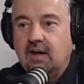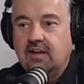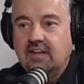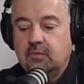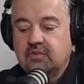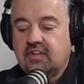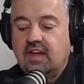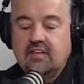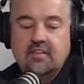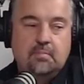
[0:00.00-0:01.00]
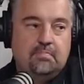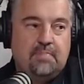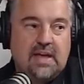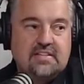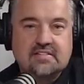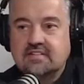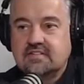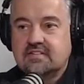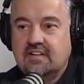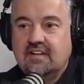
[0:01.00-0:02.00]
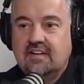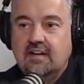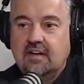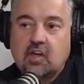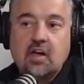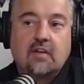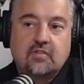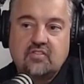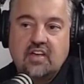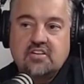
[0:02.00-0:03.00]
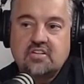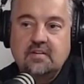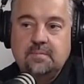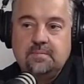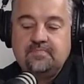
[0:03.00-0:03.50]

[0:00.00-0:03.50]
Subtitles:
and that was kind of the basis of the conversation